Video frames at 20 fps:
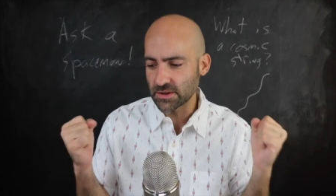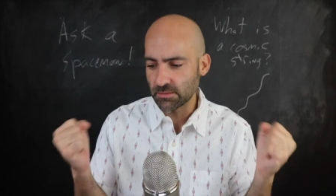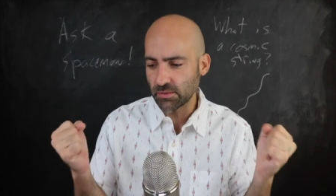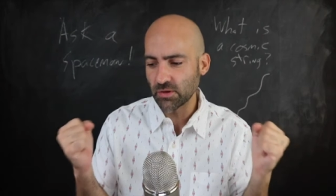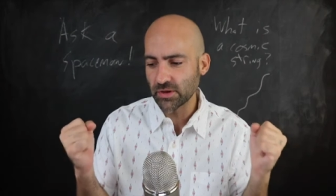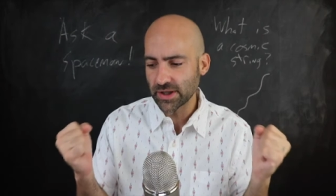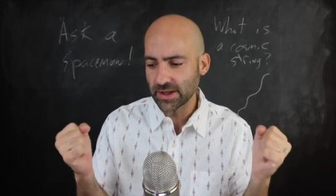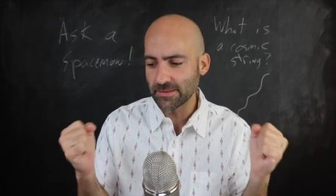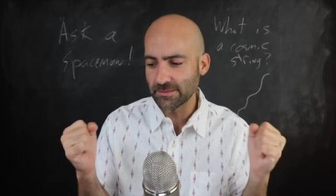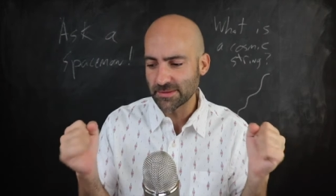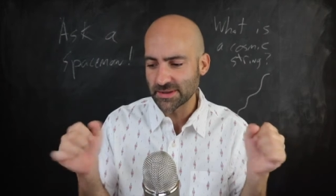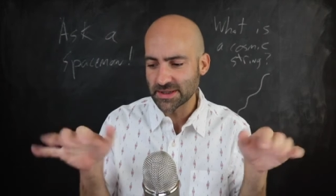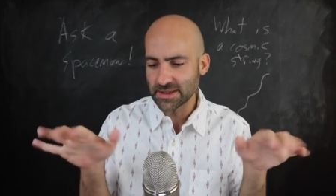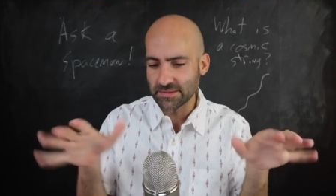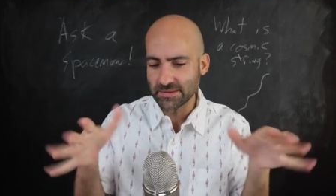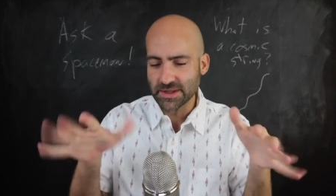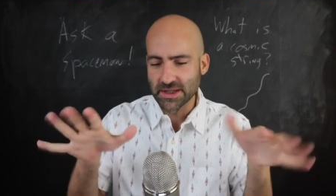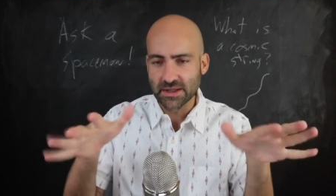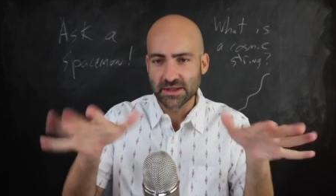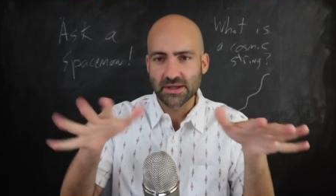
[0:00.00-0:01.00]
They're pulling on
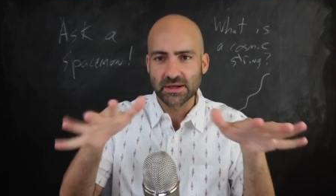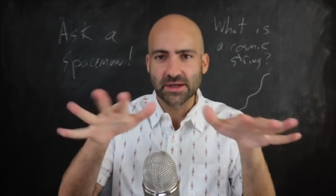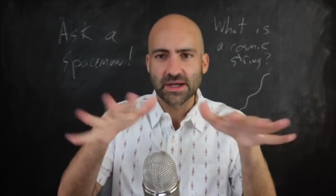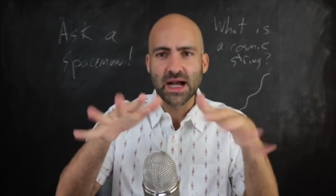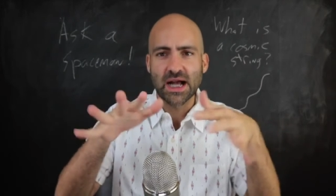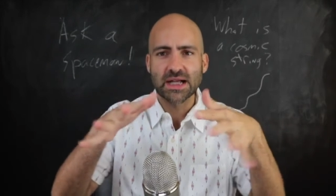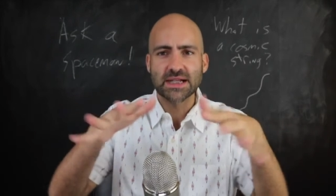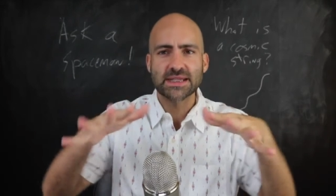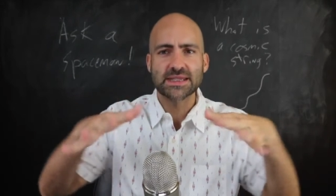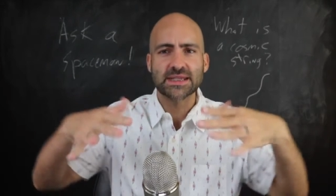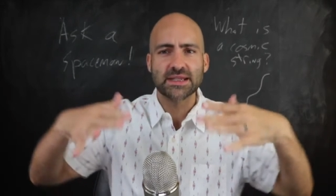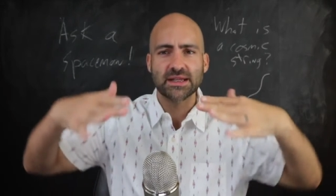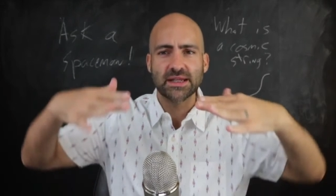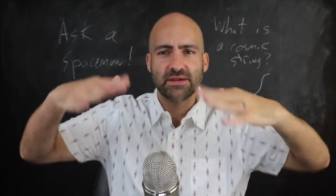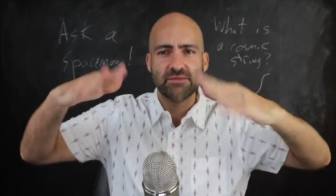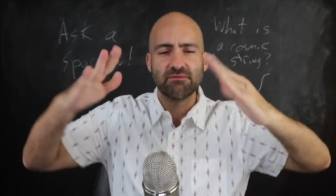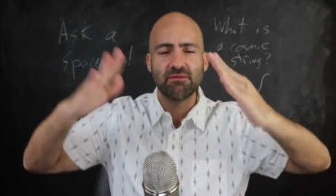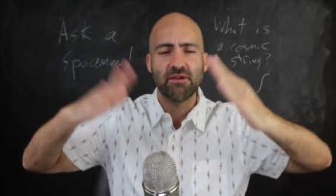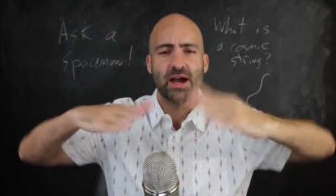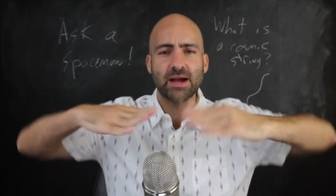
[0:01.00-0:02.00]
themselves. They're, they're
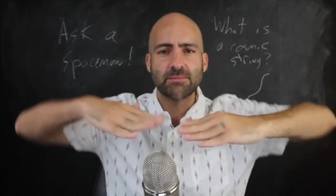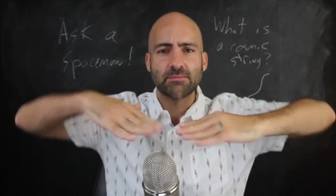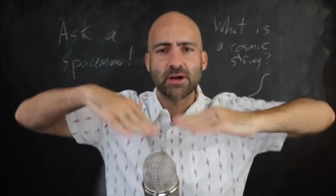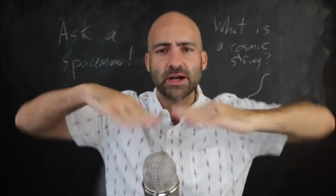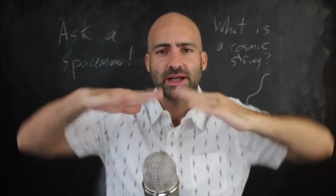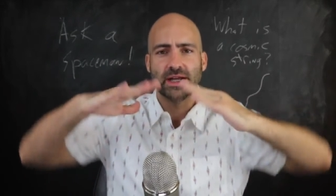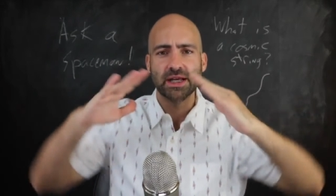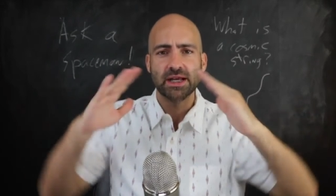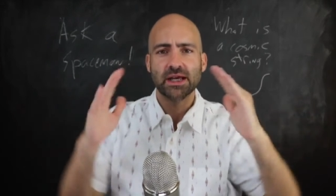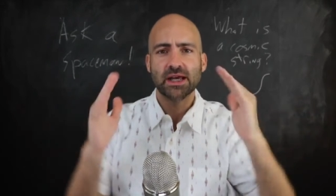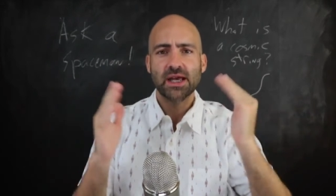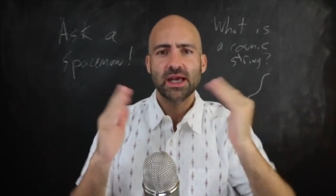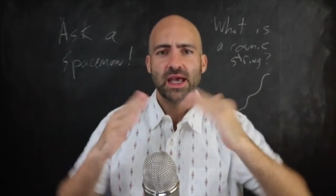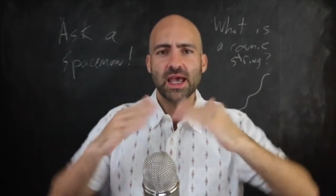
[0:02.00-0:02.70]
constantly vibrating